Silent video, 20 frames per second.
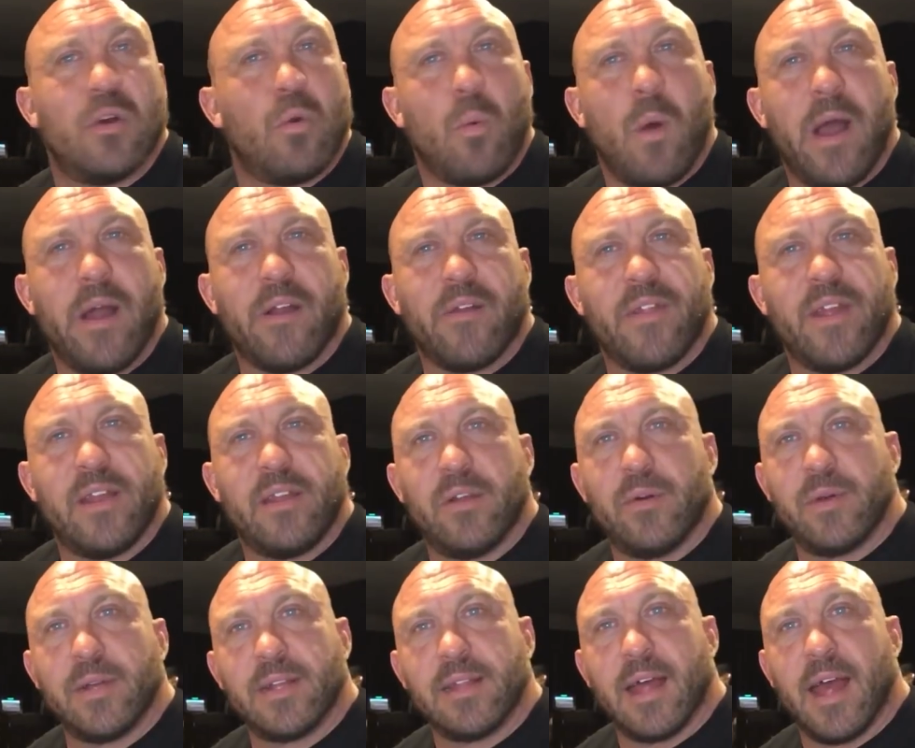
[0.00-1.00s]
Why are they
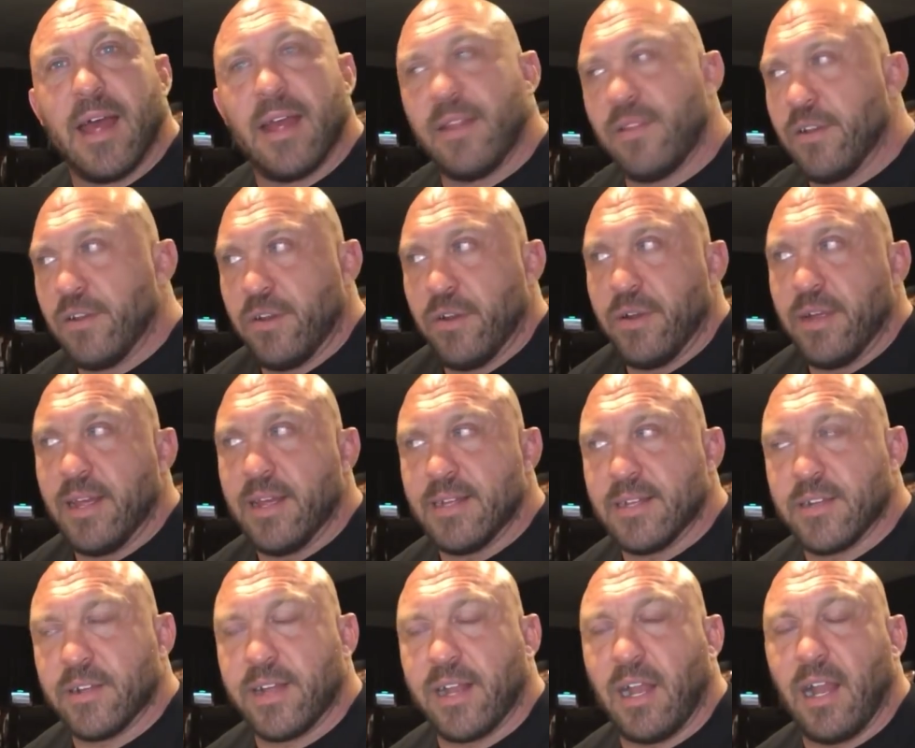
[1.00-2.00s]
doing that? And they're doing it because
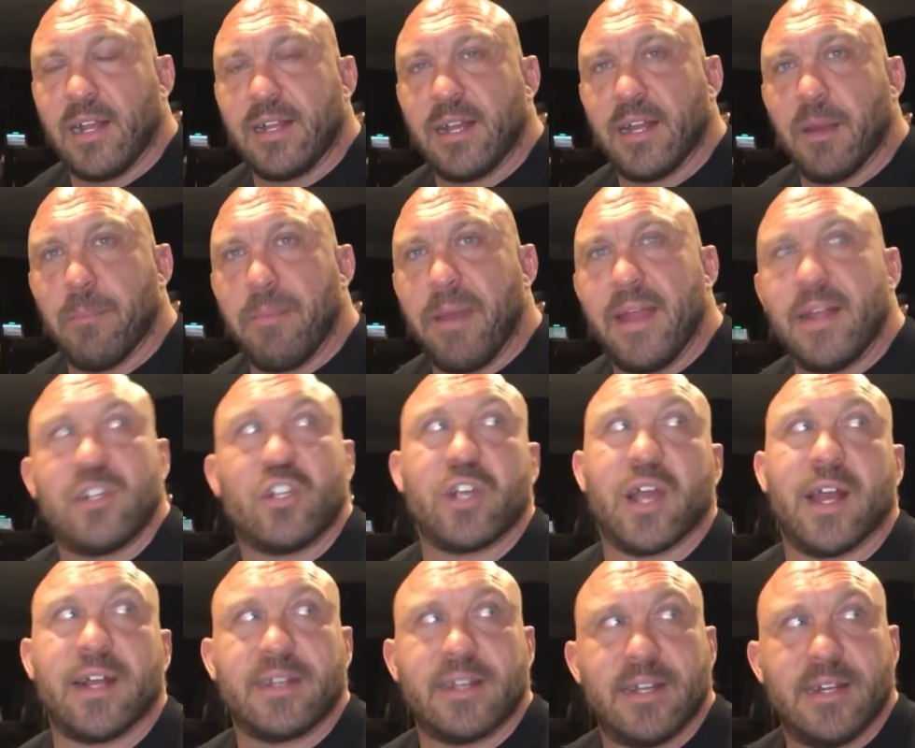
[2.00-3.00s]
they're collecting a
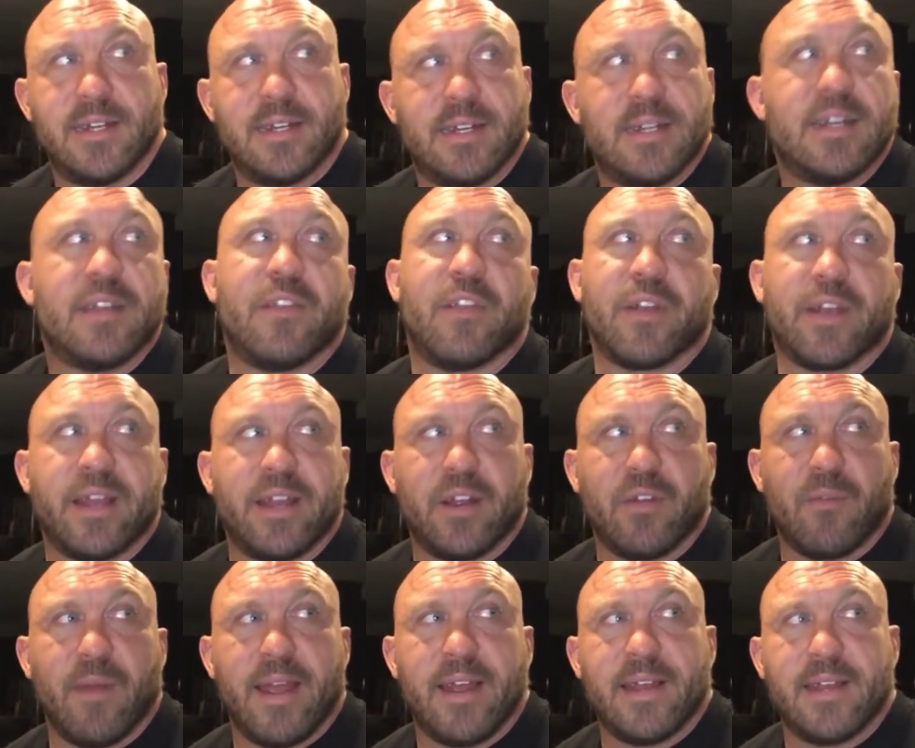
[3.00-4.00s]
paycheck and they're
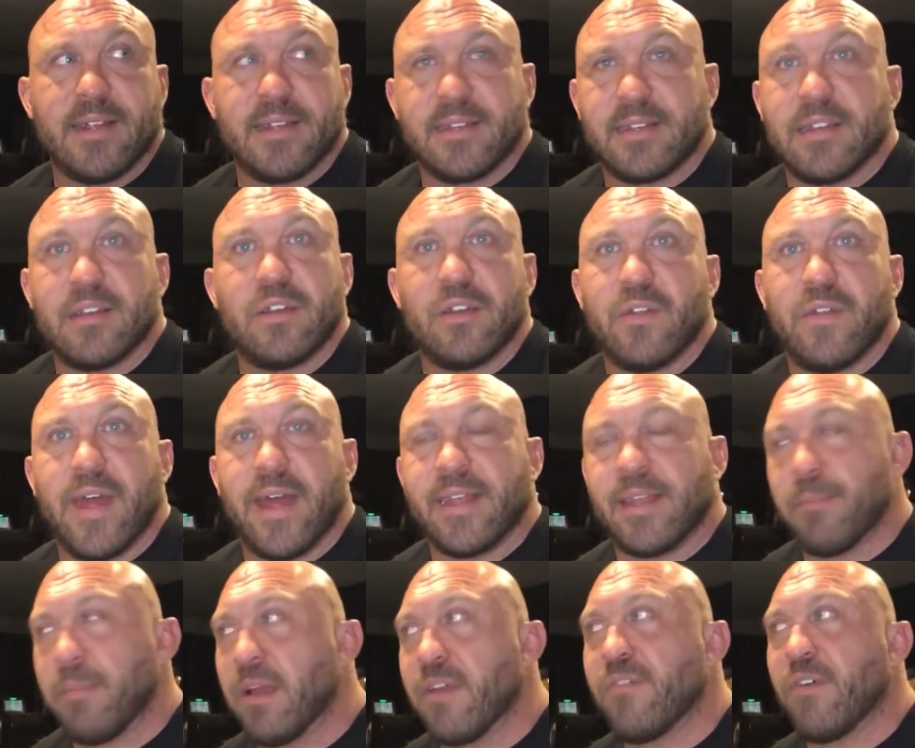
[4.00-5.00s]
getting ratings to do that,
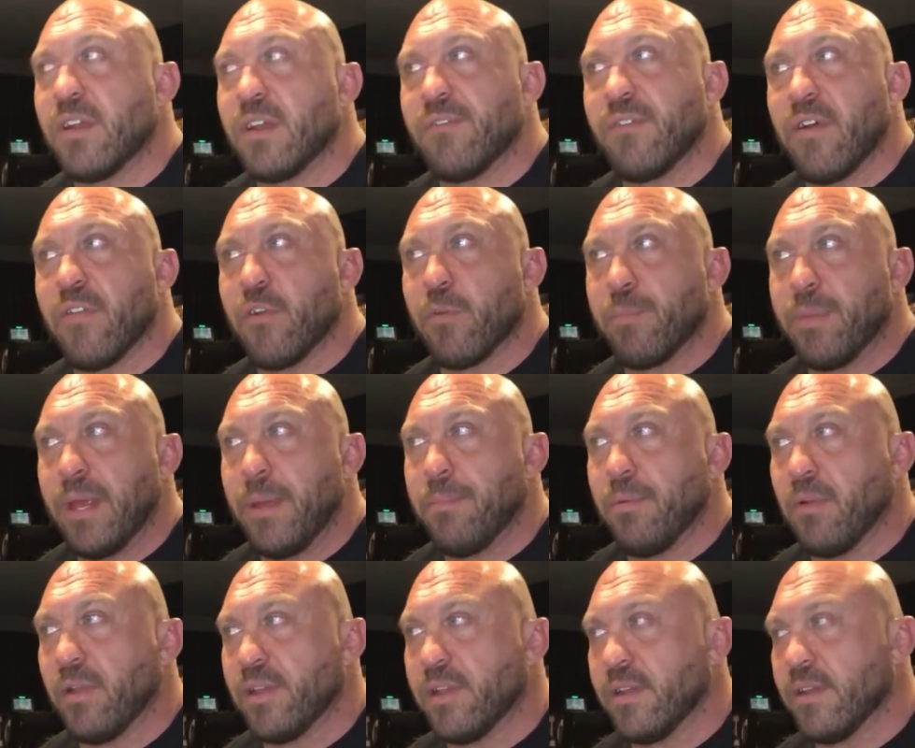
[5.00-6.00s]
to make fun of other
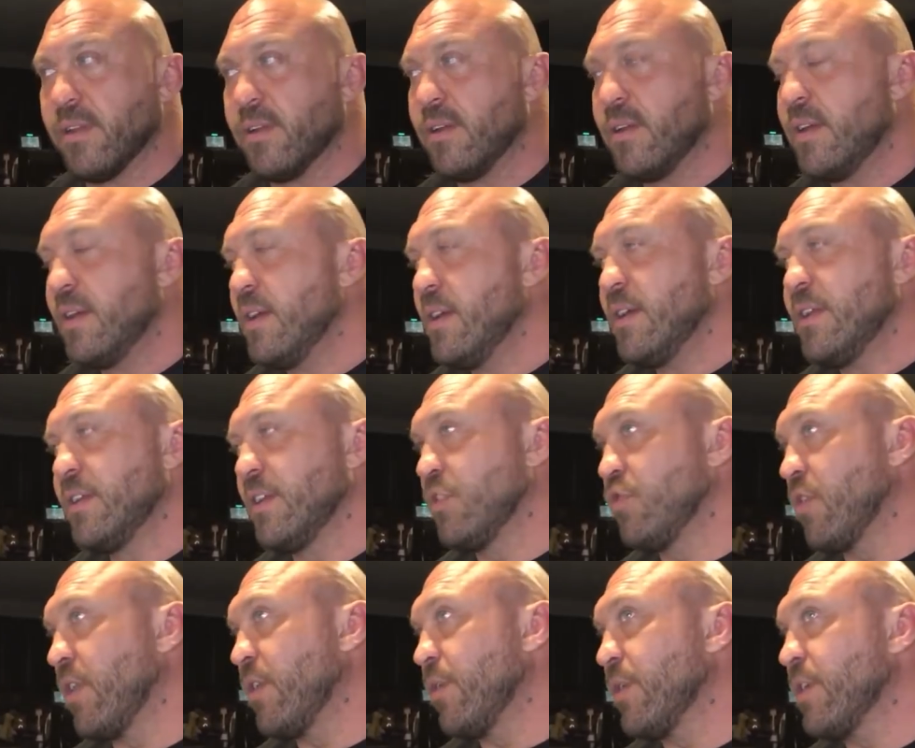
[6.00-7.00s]
people and to
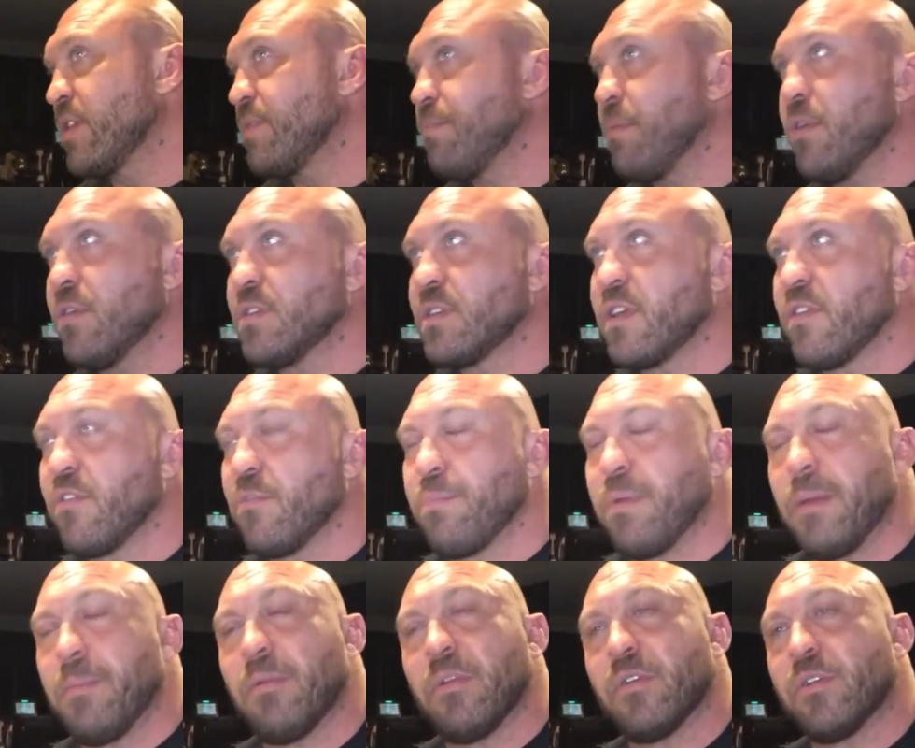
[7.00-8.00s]
try to expose other
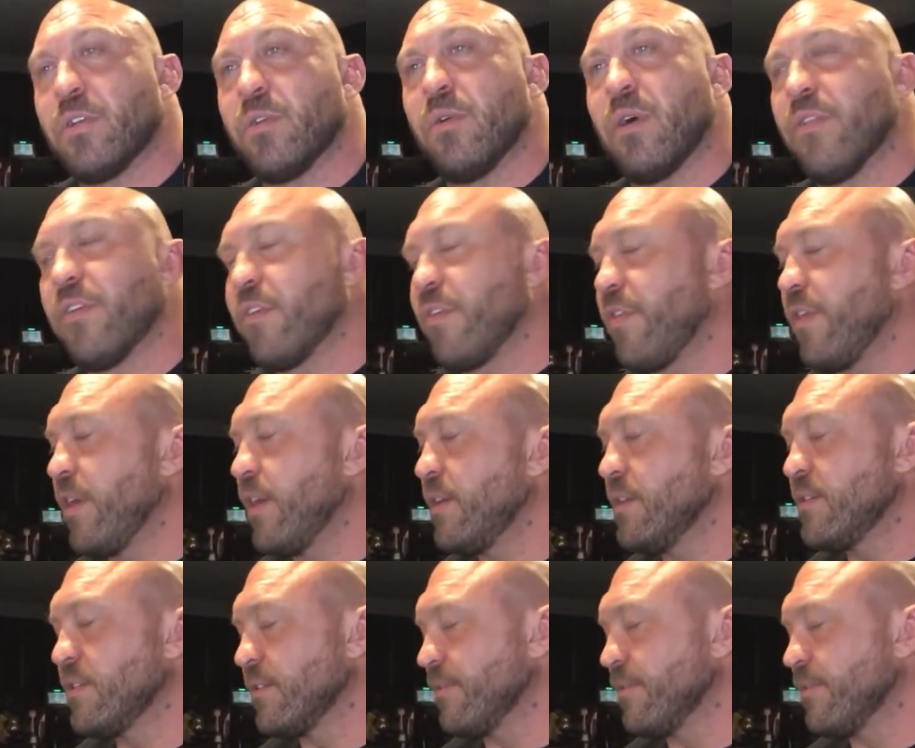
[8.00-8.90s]
people or do other things.